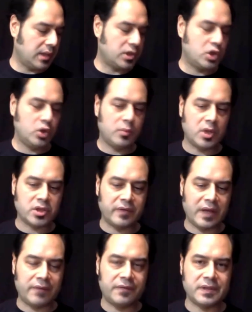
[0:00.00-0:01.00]
too much of
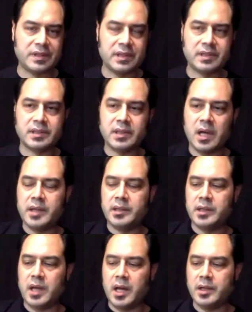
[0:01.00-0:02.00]
an emphasis
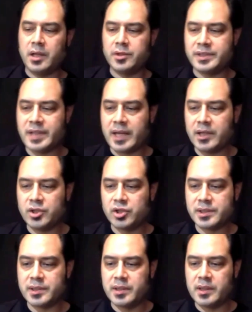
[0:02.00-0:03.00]
on understanding
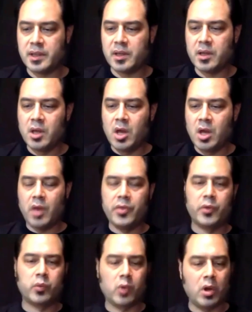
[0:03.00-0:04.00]
just the
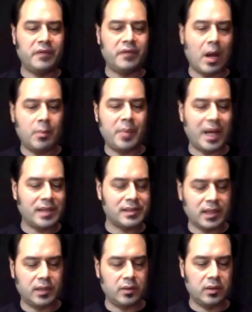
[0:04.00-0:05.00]
role of how bass
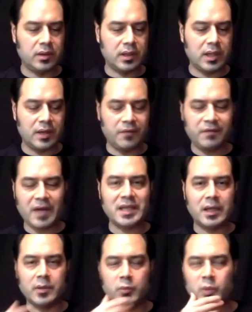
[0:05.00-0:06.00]
can affect
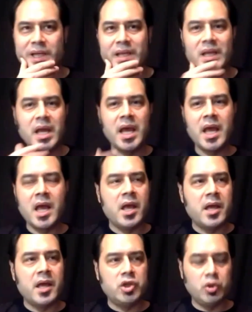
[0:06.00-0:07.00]
it. It really,
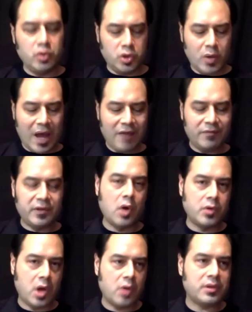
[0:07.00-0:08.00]
you have
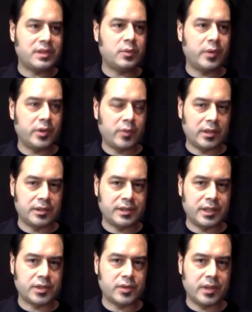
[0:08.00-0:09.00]
low notes with a regular
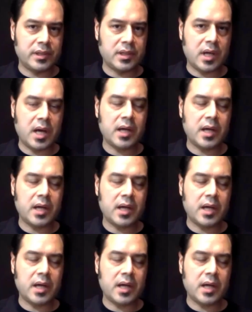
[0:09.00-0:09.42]
six string guitar,